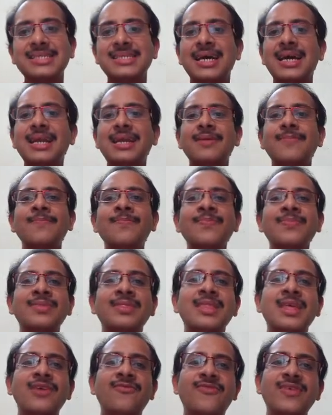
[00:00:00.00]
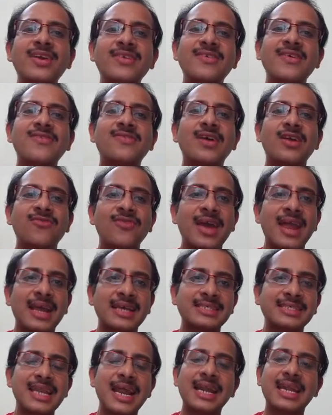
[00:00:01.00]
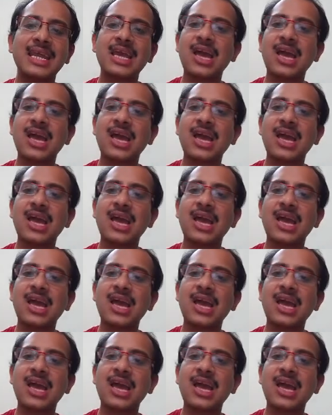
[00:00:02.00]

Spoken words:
that the features that we are extracting